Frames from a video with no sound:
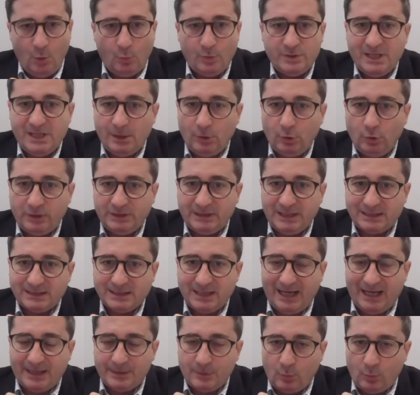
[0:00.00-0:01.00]
We then looked at
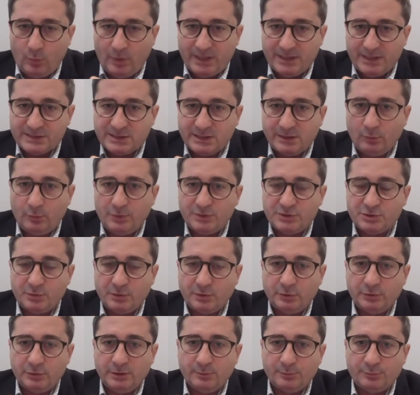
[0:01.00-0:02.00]
other ways in which
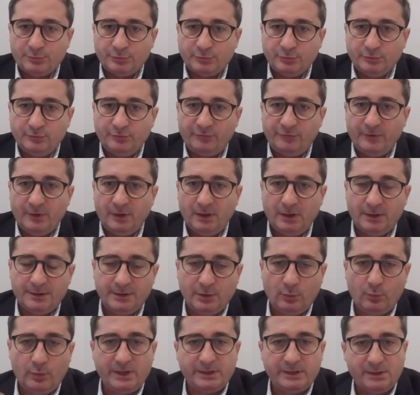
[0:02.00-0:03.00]
we could improve
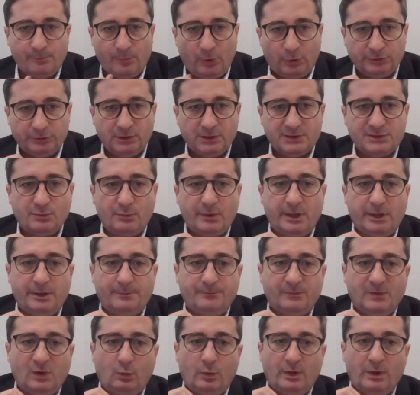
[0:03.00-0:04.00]
the way the models
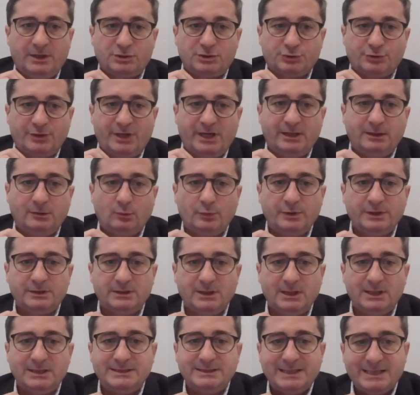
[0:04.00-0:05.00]
were trained
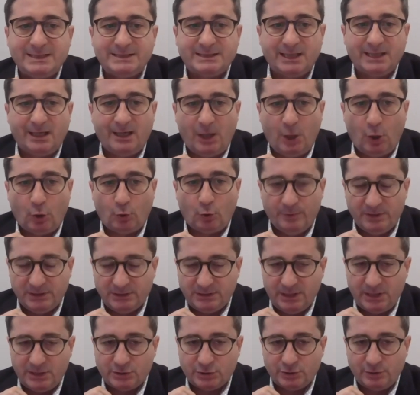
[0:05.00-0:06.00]
with data
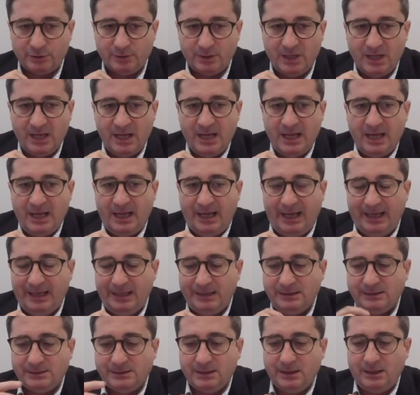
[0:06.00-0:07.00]
augmentation.
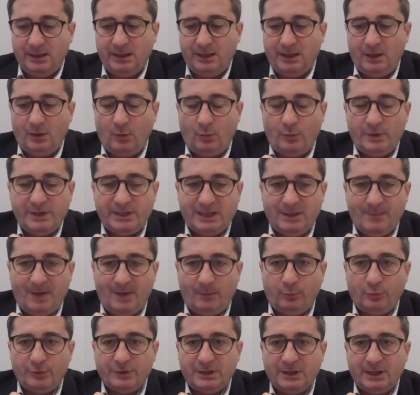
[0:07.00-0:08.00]
And we came
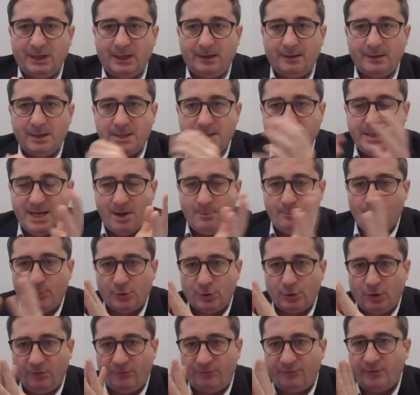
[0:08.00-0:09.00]
up with a
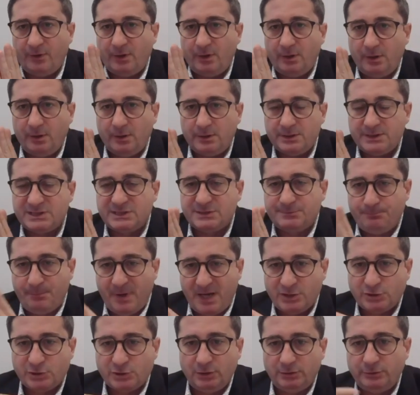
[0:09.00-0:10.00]
number of
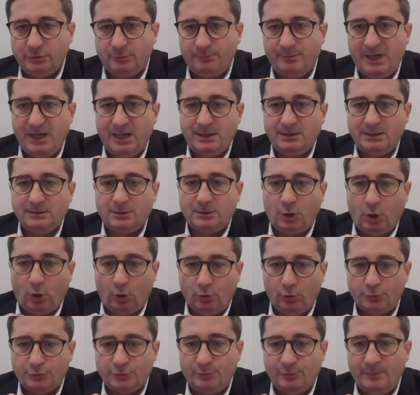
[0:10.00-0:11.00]
spatial domain,
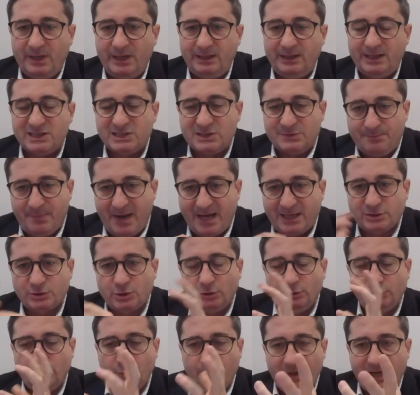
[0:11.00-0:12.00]
color domain, and
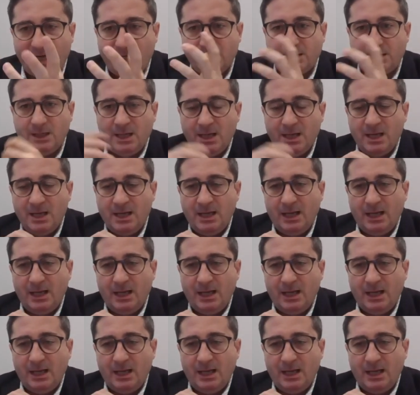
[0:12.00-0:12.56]
spectral domain